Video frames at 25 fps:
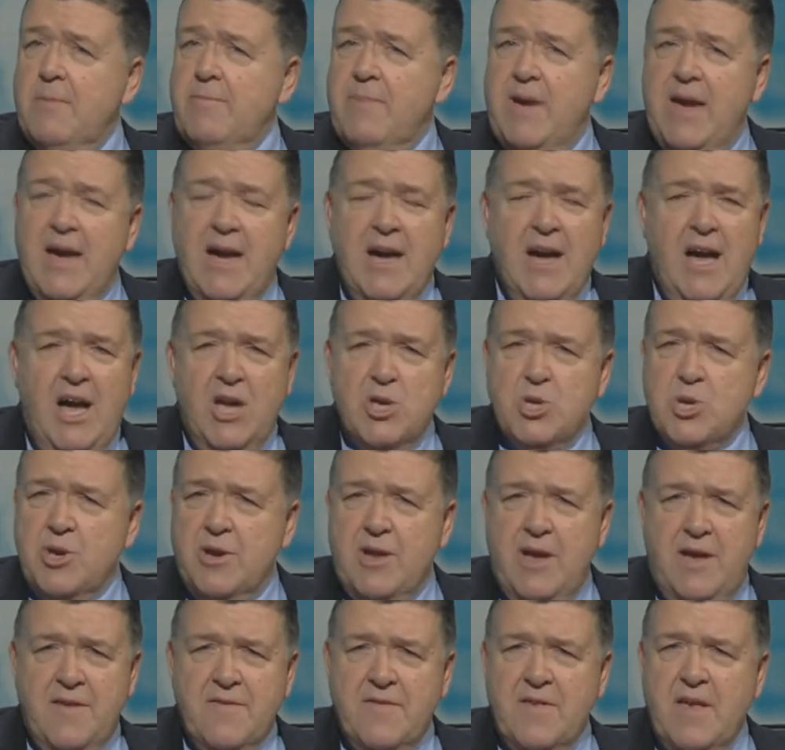harsh on
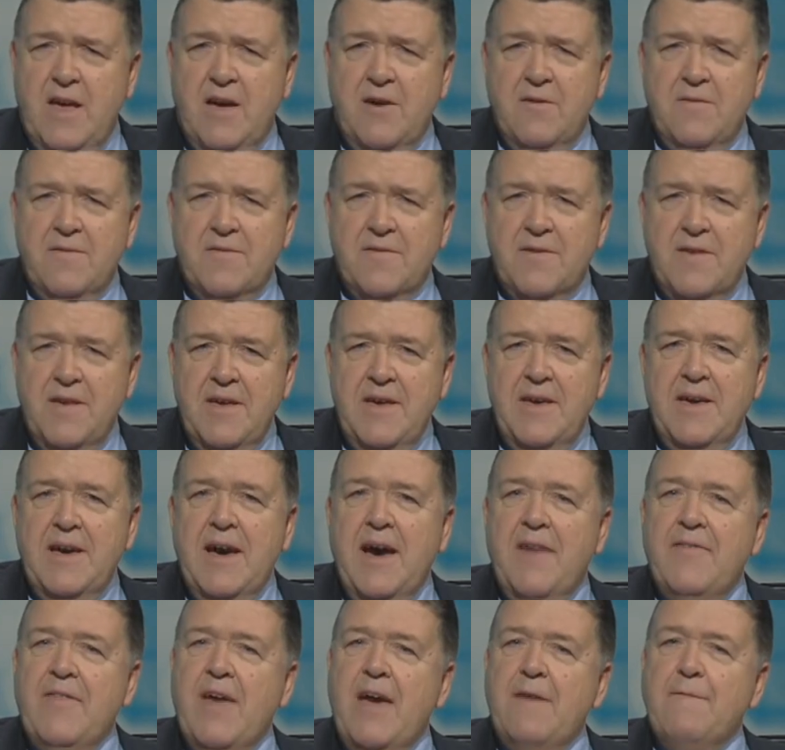ourselves.
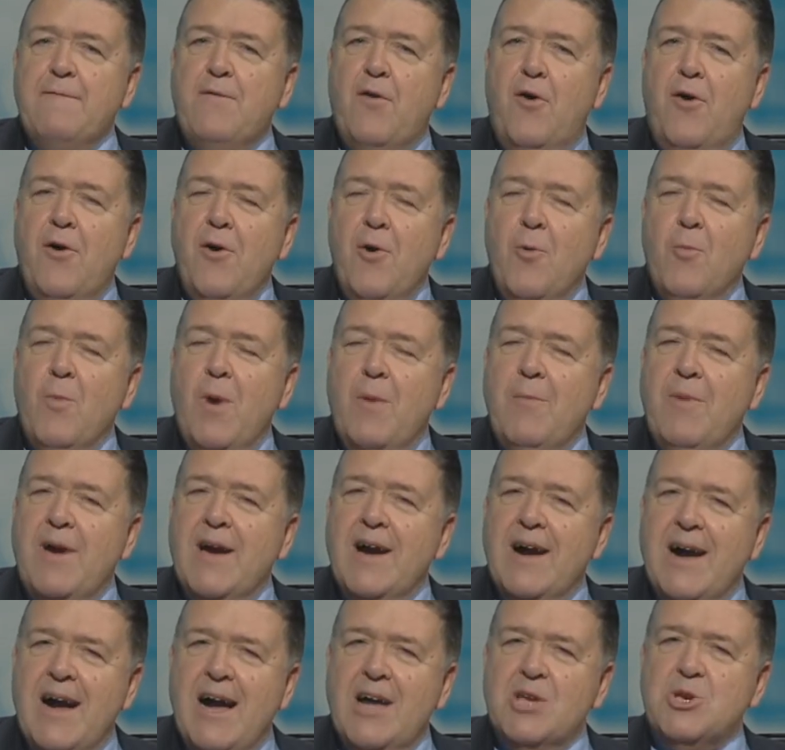And therefore, when we're
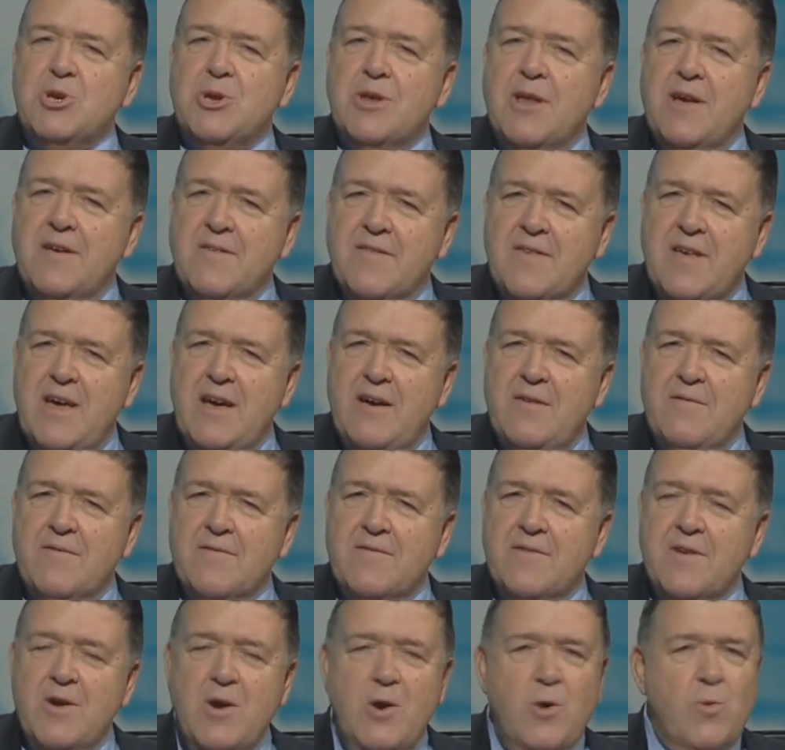harsh on
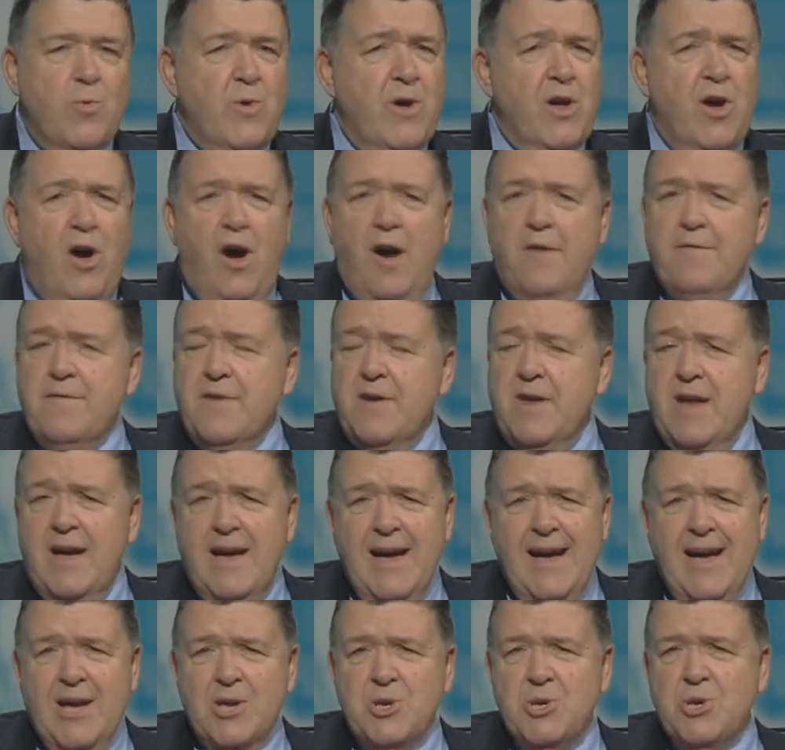ourselves, we're often
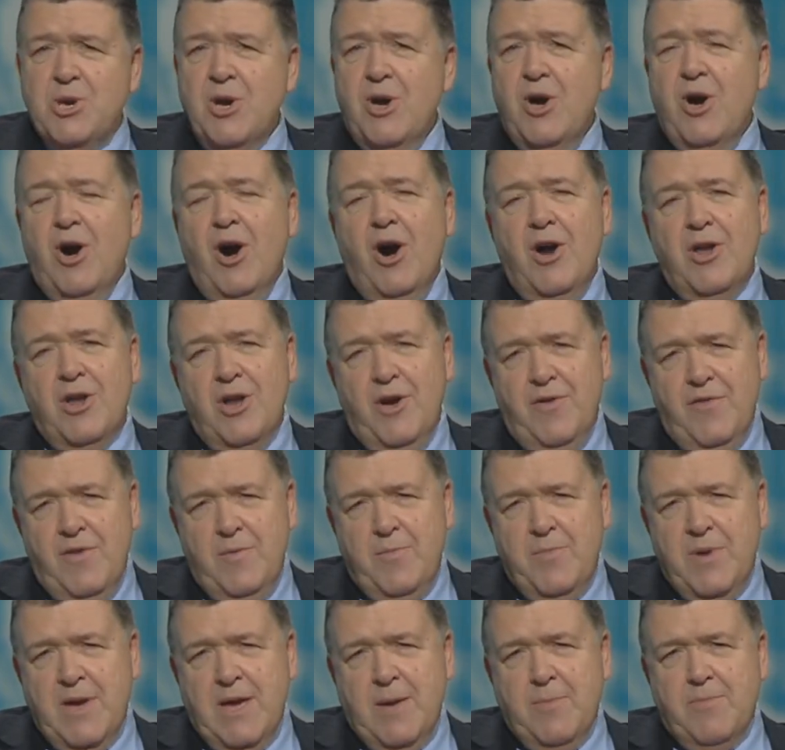harsh on other
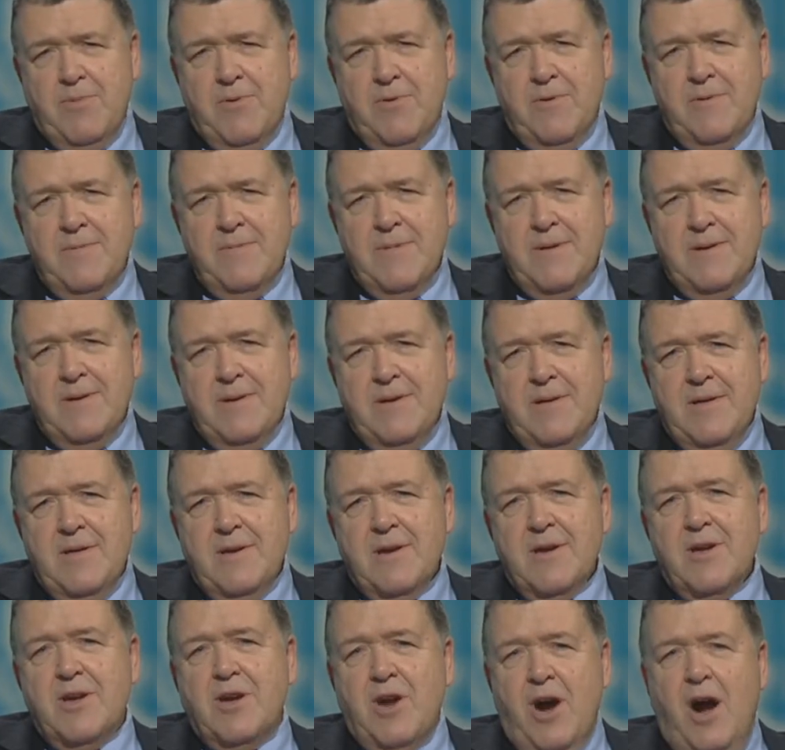people.
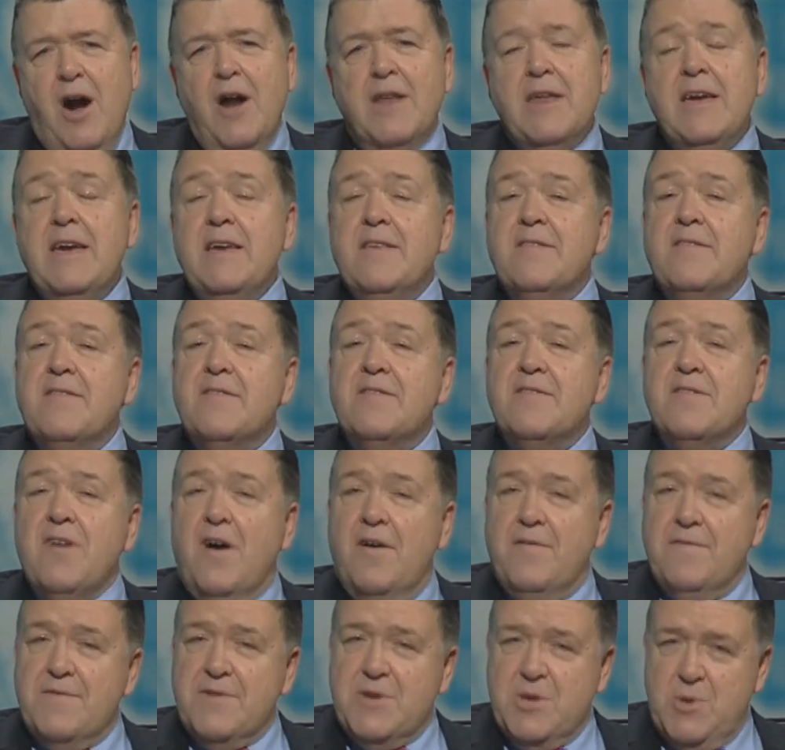God is
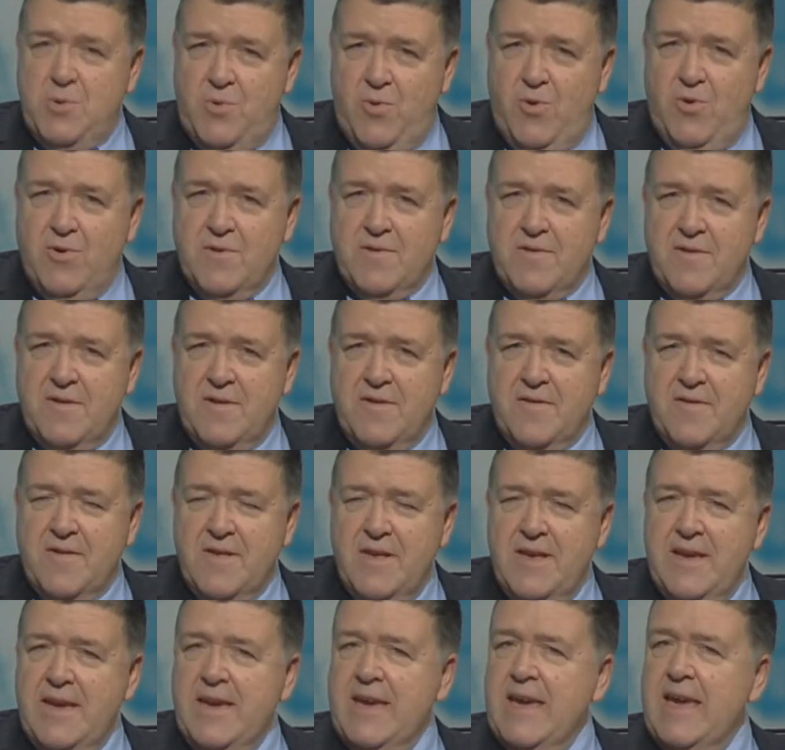soft towards us
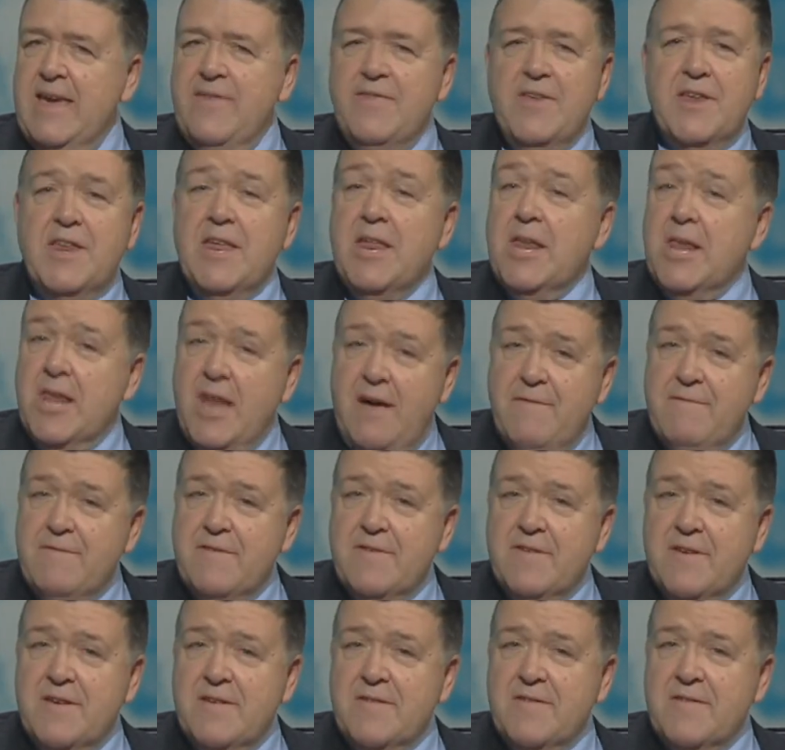in that he
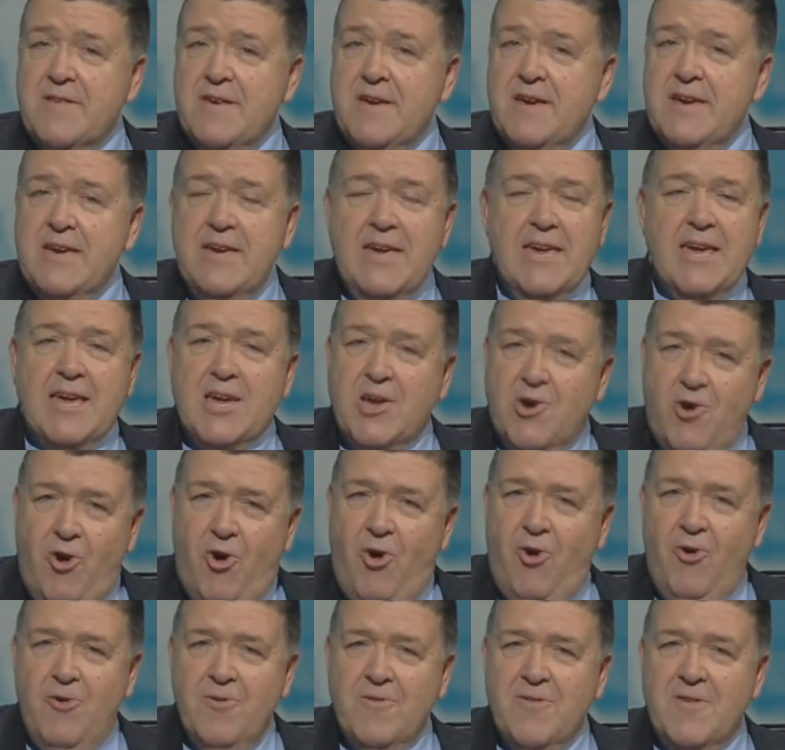loves us, he
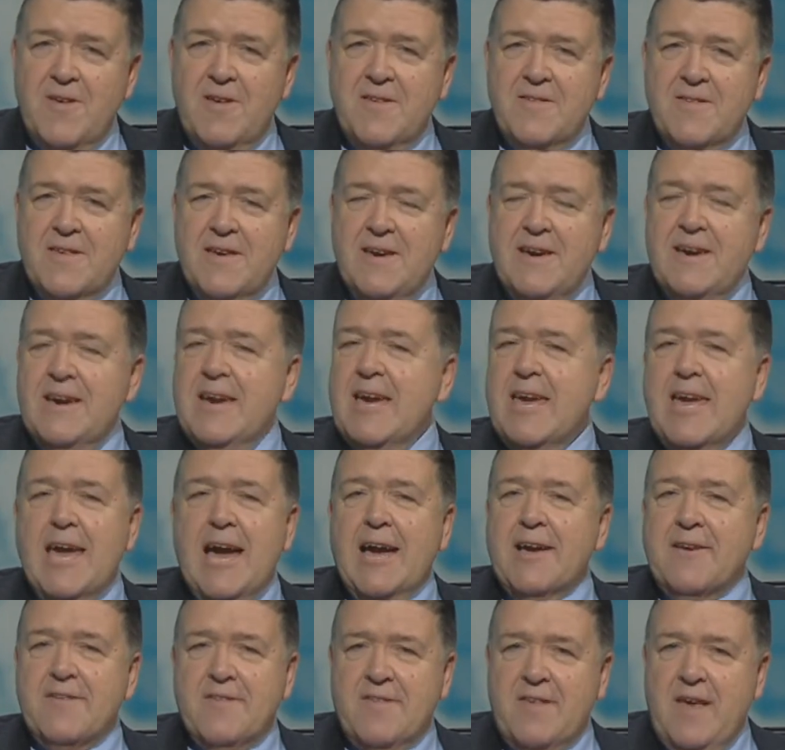calls us, he
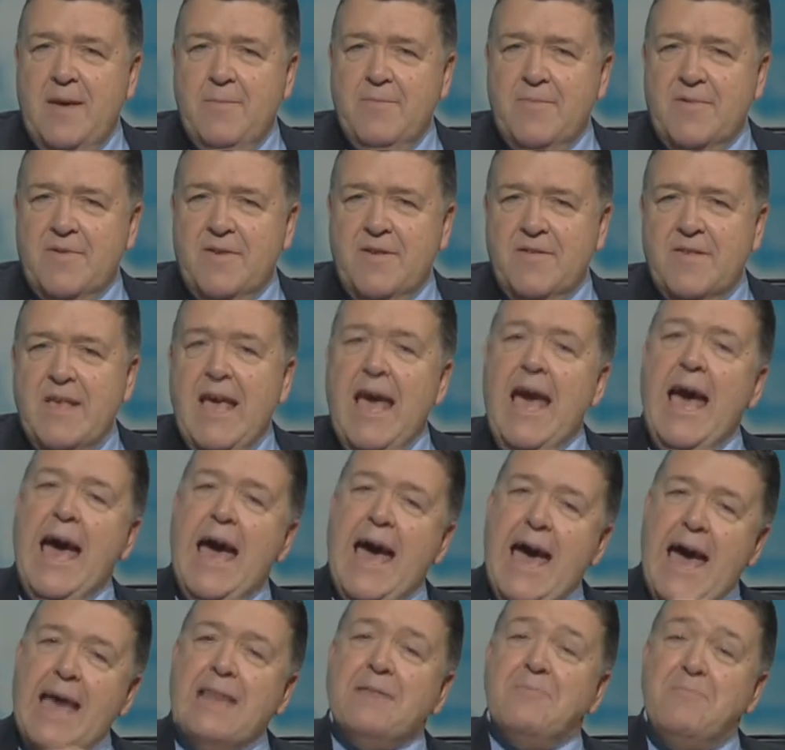accepts us.
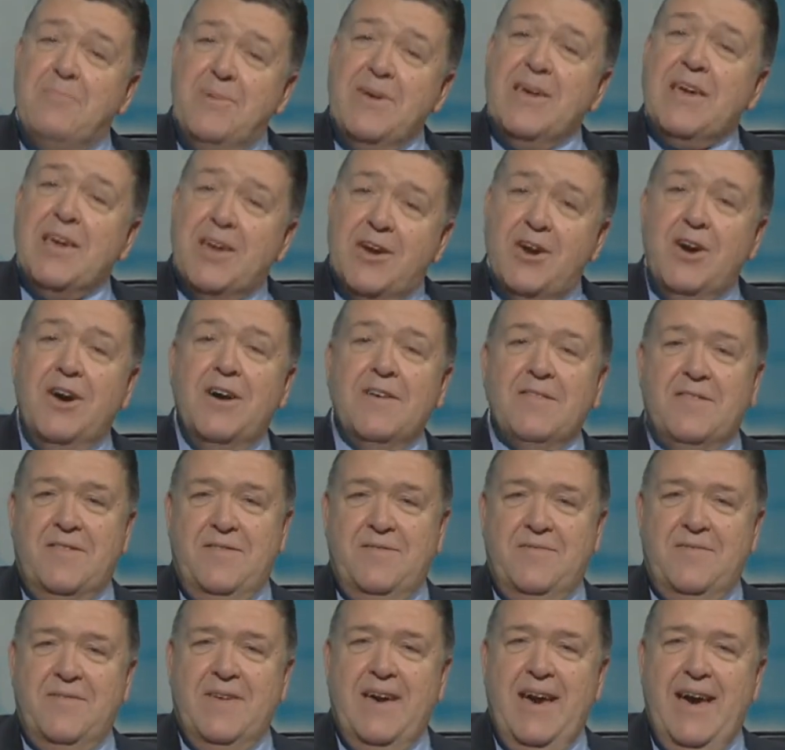And because
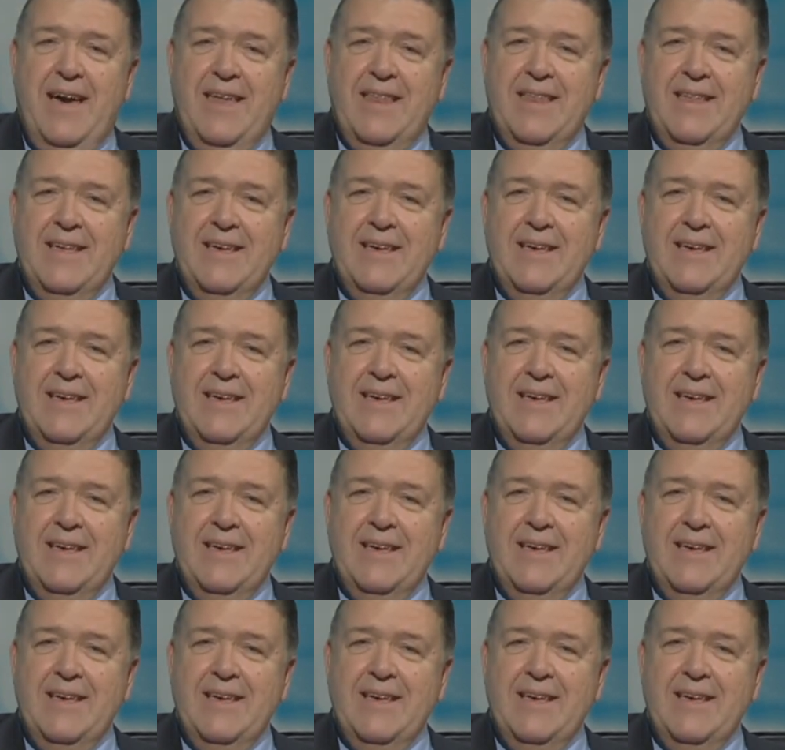of that,